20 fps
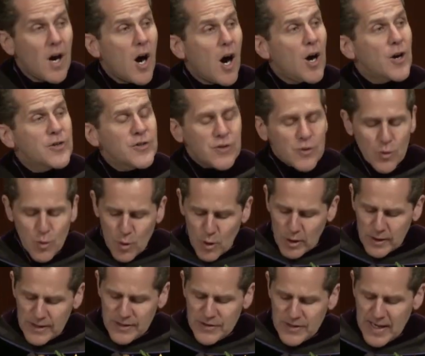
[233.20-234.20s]
Our
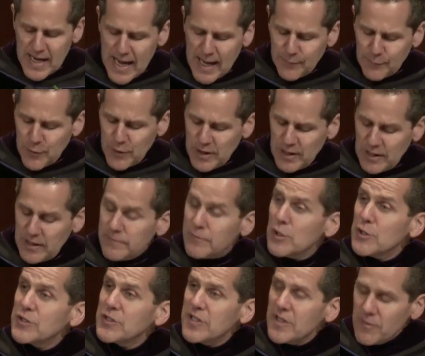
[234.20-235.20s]
school is named for the
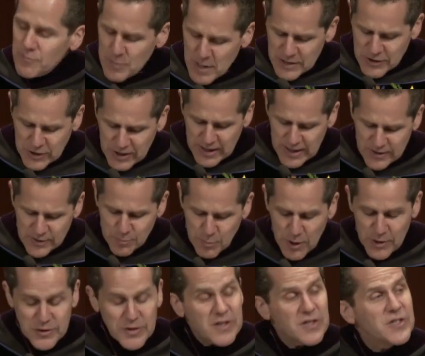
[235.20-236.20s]
University of Michigan's
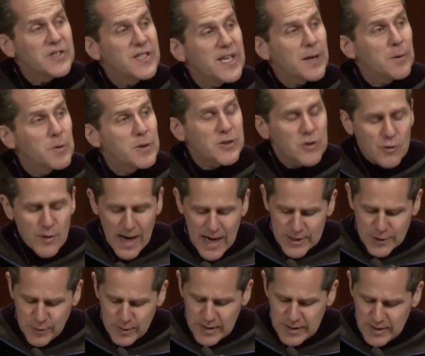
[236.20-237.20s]
most distinguished
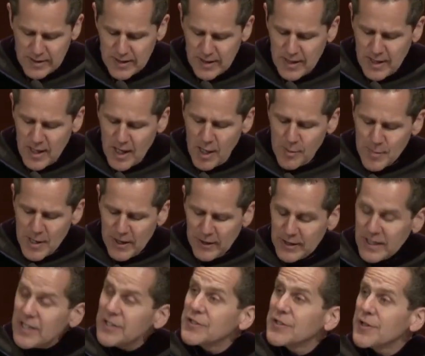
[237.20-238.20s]
graduate,
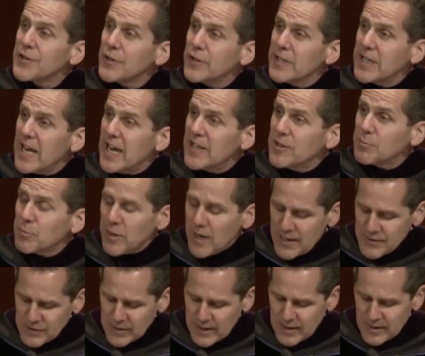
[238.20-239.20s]
America's 38th
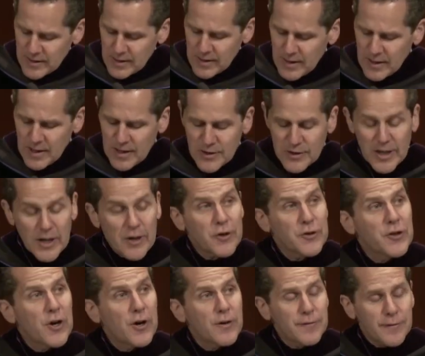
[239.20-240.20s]
president,
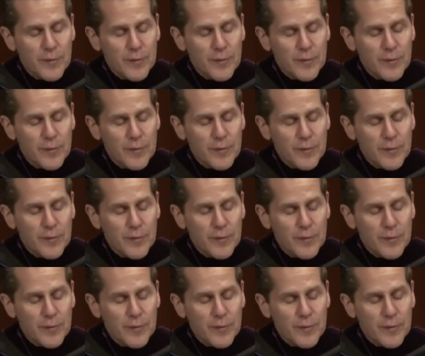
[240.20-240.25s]
Gerald R.